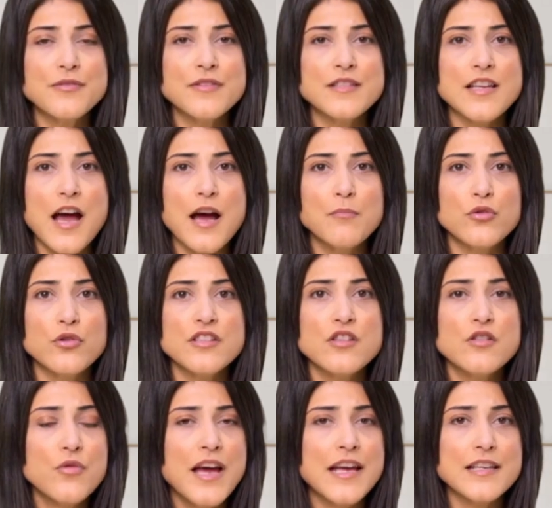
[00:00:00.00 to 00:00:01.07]
Cyberus
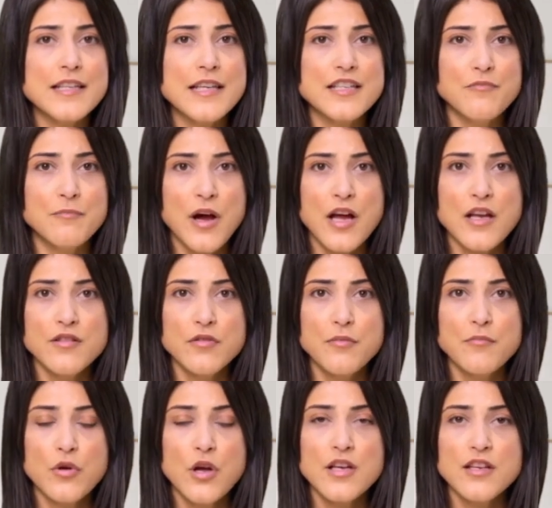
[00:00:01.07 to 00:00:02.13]
Direct, is part of a
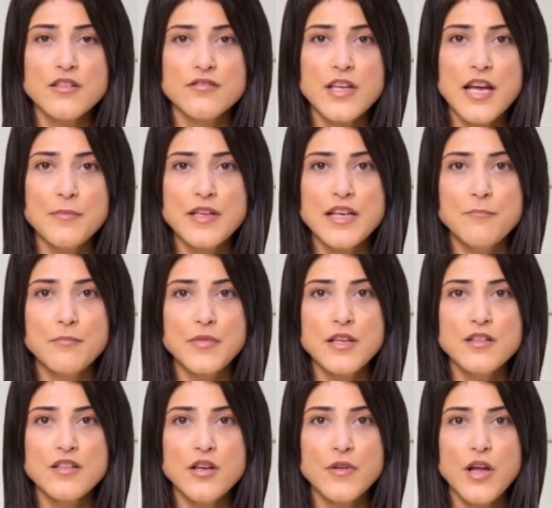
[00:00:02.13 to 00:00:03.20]
product family
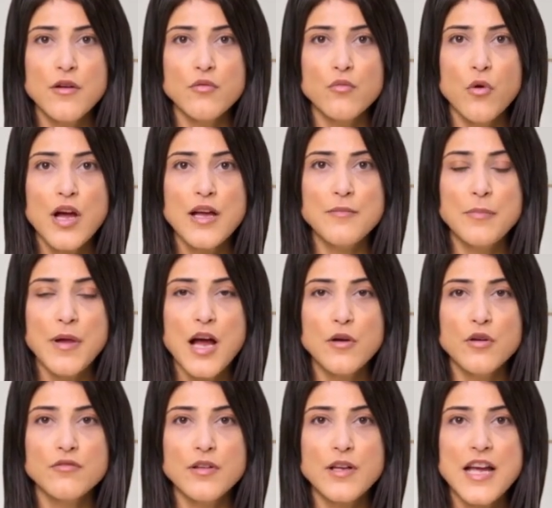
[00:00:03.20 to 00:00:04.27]
built around one
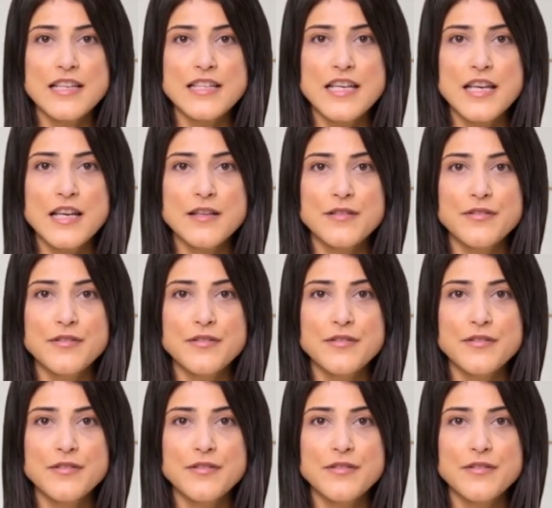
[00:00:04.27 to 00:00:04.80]
powerful idea: